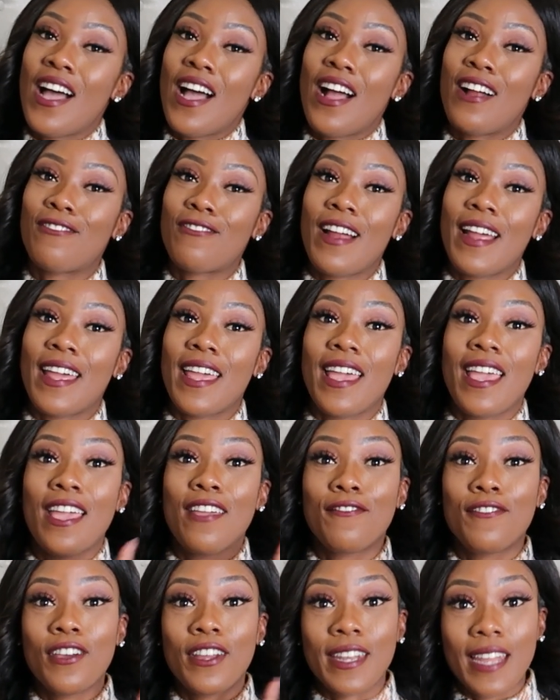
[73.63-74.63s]
All right,
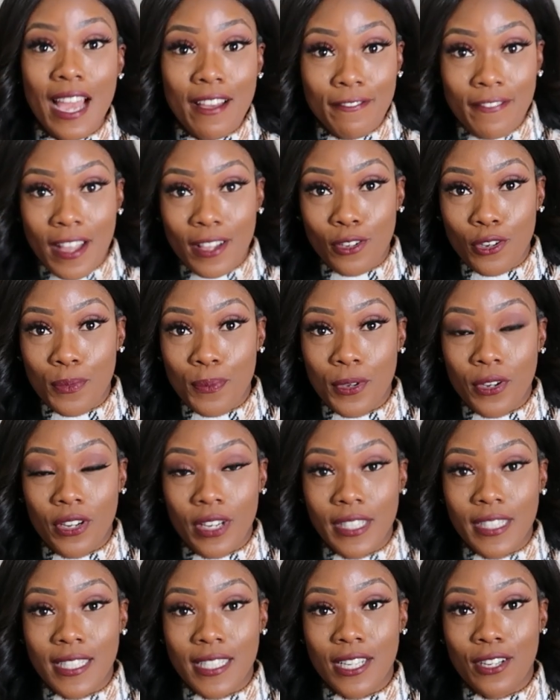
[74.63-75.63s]
if you're not following me
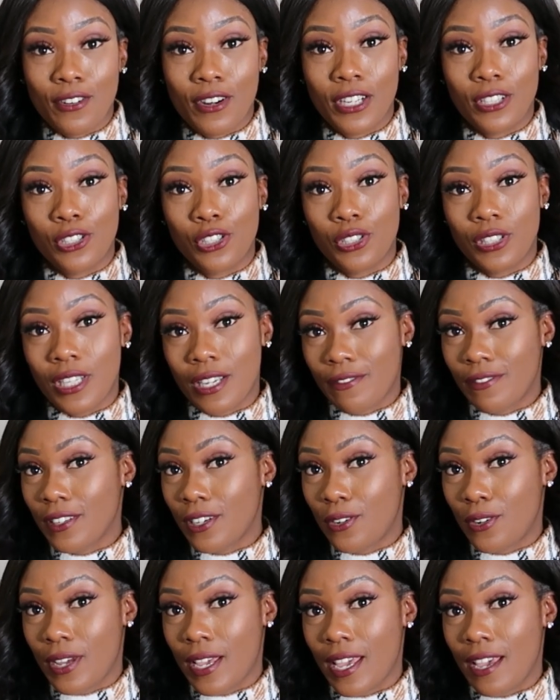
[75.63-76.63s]
on Instagram, you should definitely
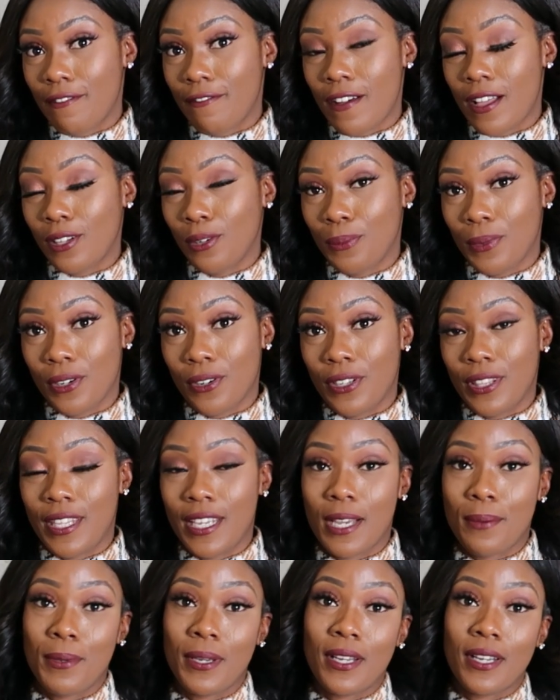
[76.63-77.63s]
go ahead and follow me on
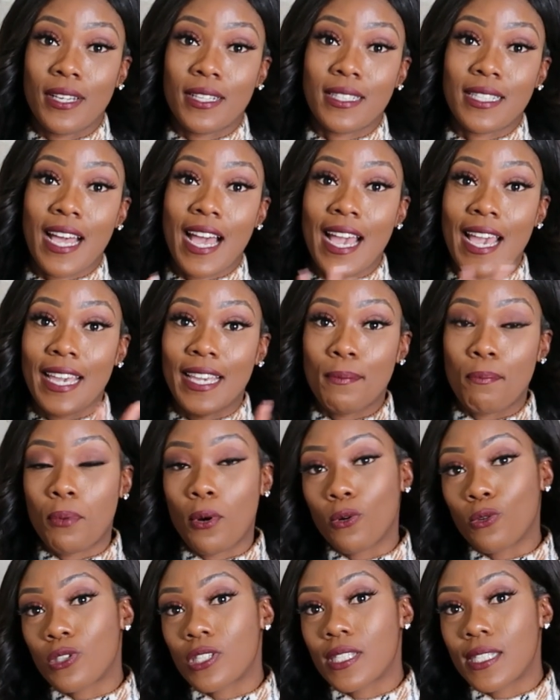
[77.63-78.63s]
there because I
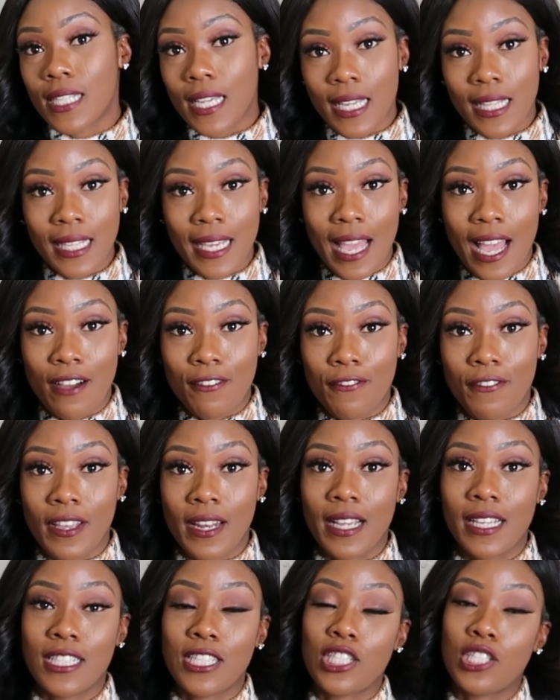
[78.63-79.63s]
post daily
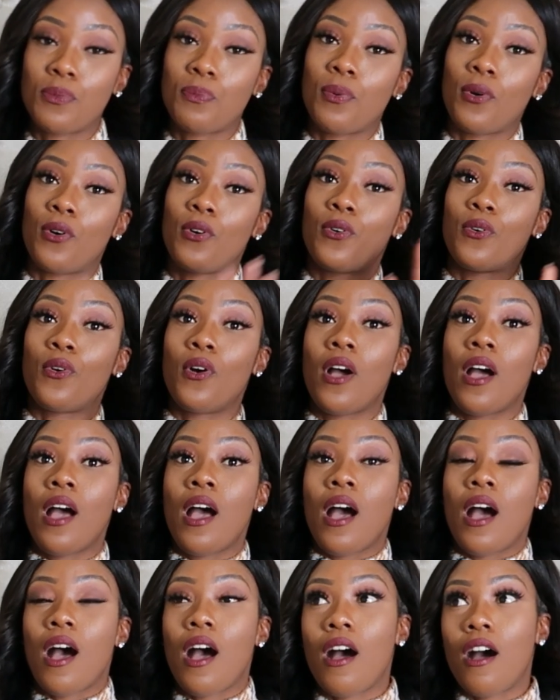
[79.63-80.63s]
outfit inspo.
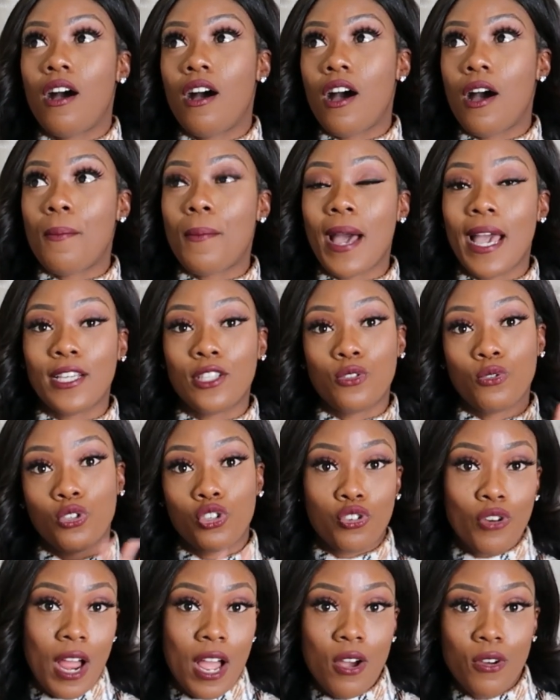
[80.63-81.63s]
I do
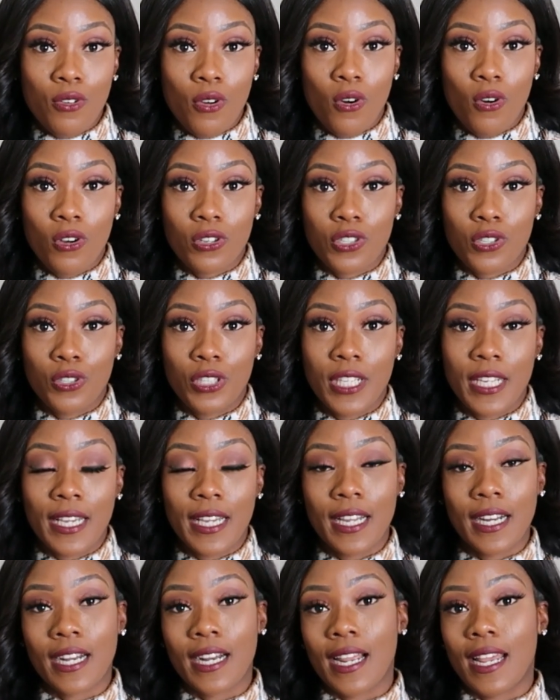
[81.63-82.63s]
try on hauls on
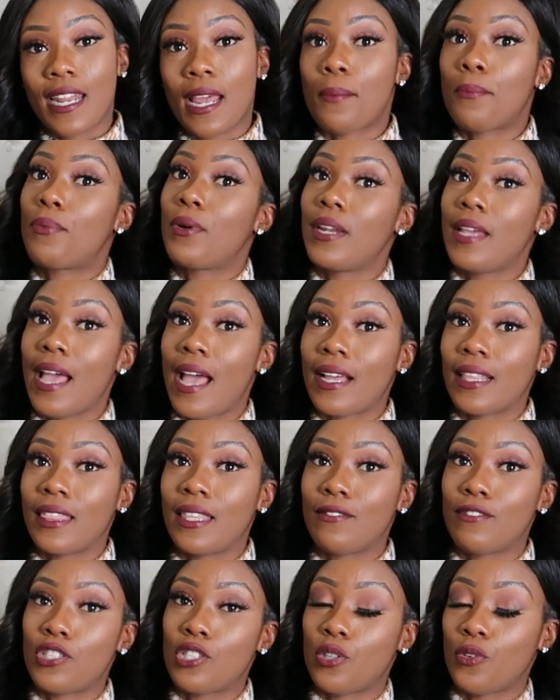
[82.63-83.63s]
there and I'm pretty
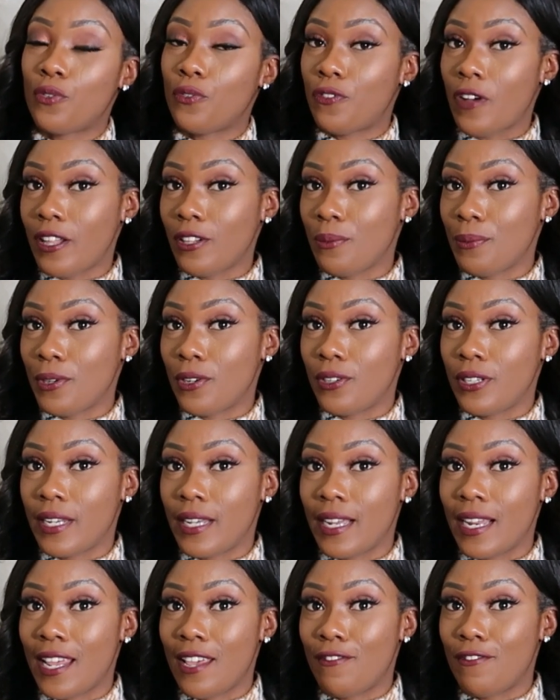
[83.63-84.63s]
active, so follow me on
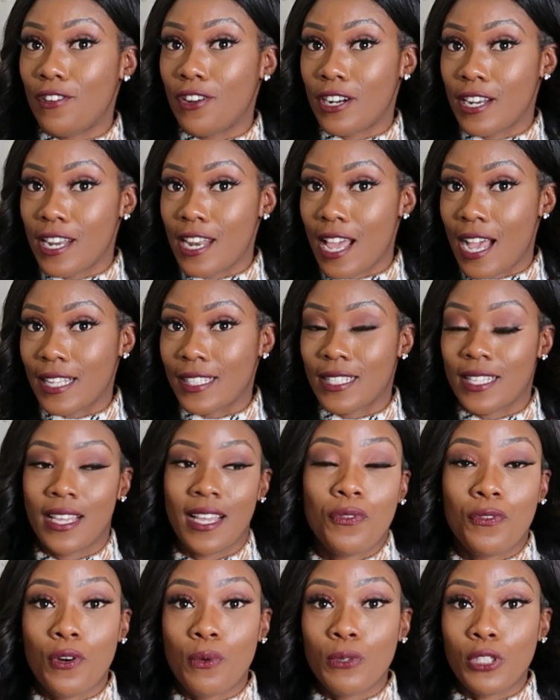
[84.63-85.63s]
there if you're not.
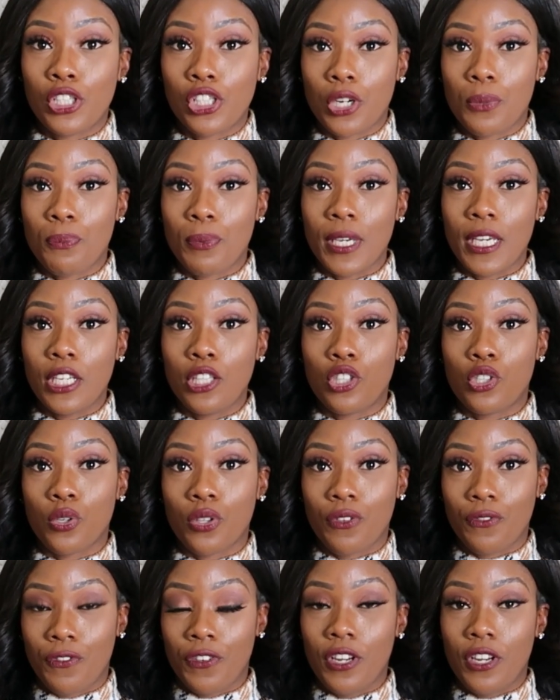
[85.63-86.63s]
Before we jump into
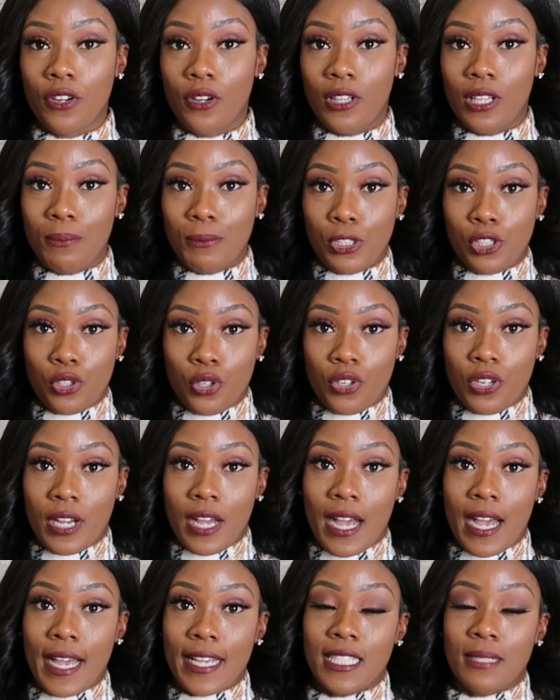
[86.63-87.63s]
the video, let me show you
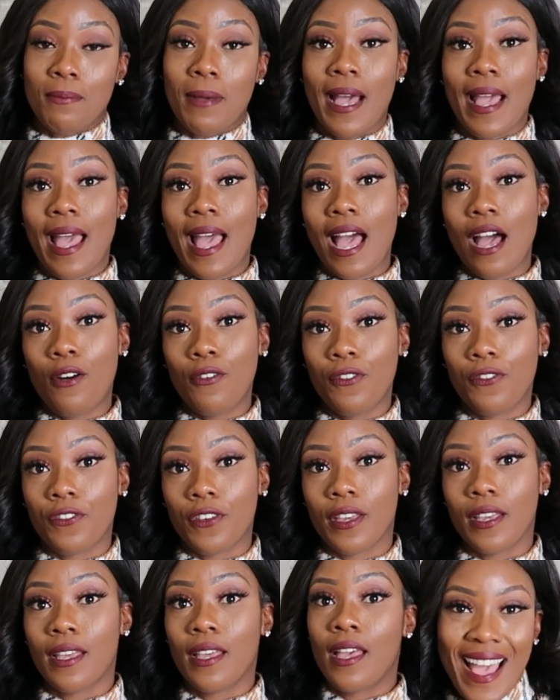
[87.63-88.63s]
guys my
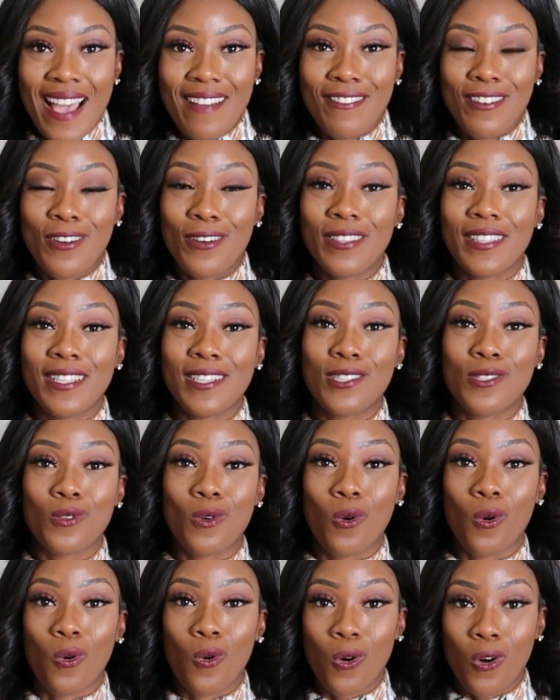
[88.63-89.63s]
outfit. I have on this
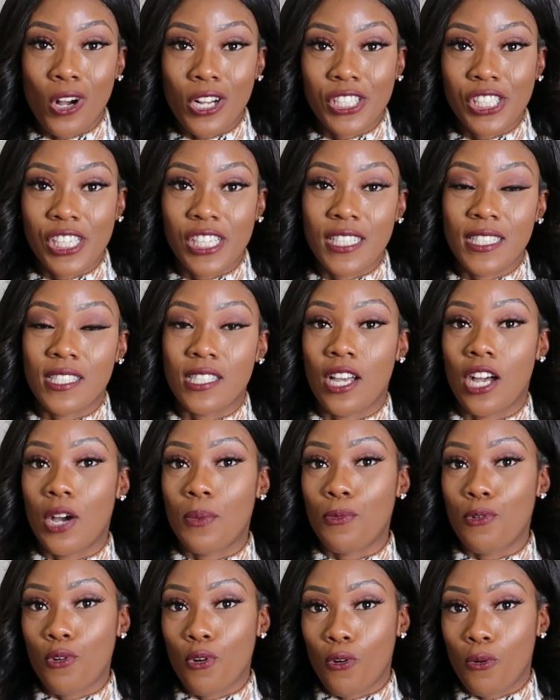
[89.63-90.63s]
gorgeous
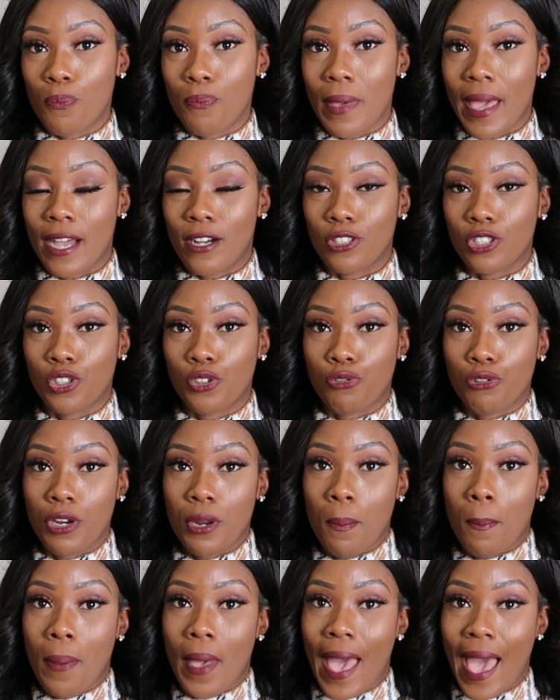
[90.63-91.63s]
no
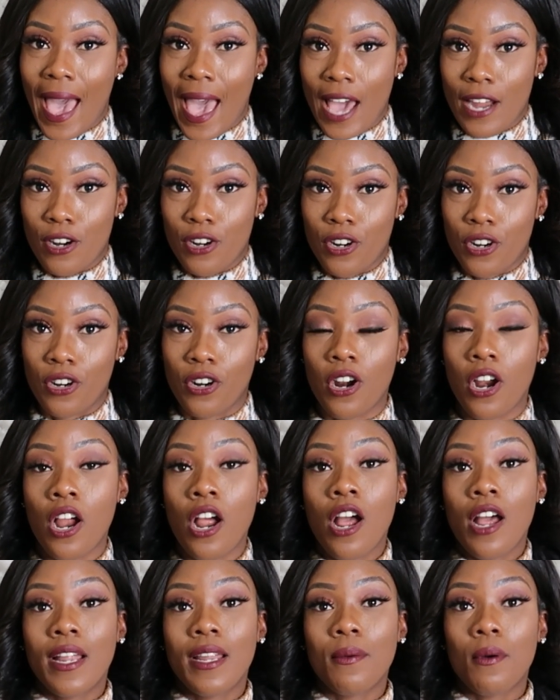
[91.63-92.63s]
boundary pattern
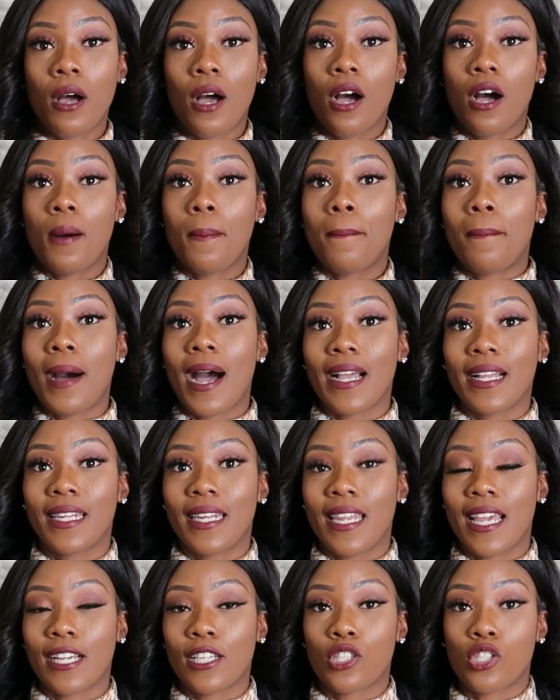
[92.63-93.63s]
mock
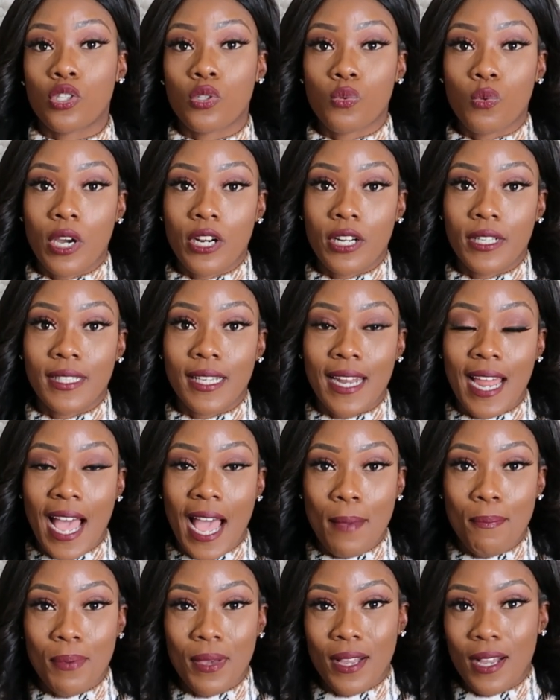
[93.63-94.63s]
neck sweater that
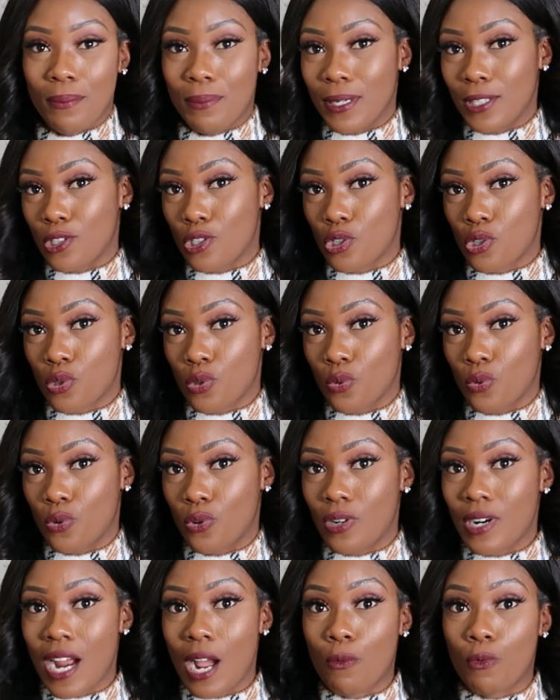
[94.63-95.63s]
I pick up in
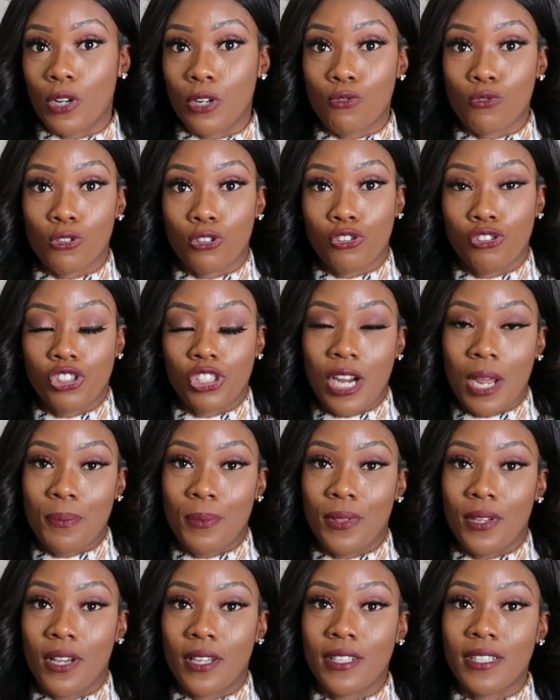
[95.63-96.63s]
store. I went grocery
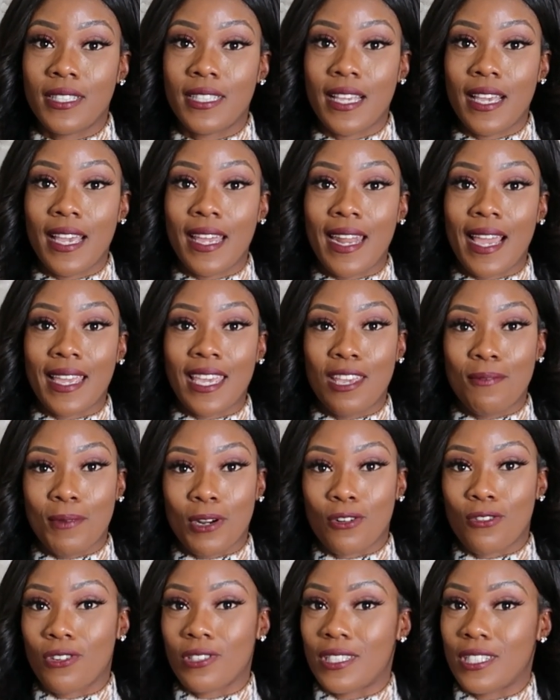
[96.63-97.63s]
shopping the other day and I came
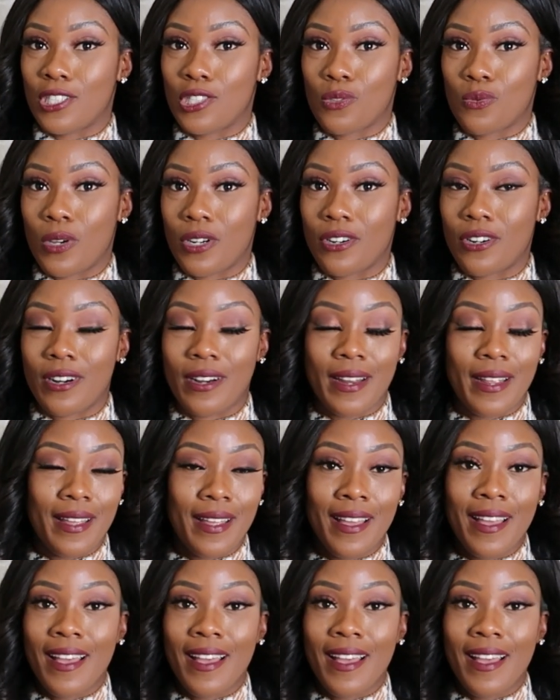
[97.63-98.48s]
across this sweater.